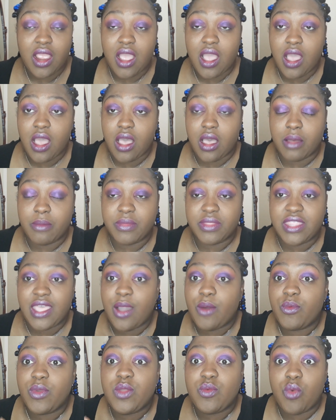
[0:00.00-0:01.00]

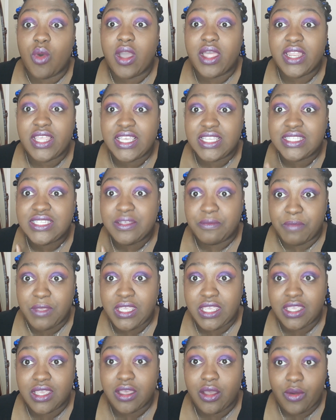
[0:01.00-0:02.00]
that we want it to
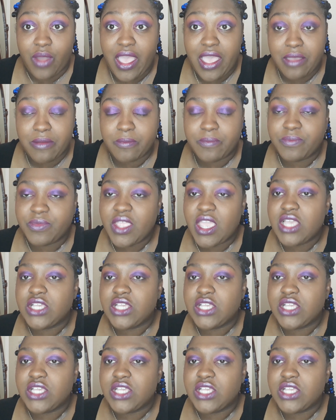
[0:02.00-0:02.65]
be. Okay.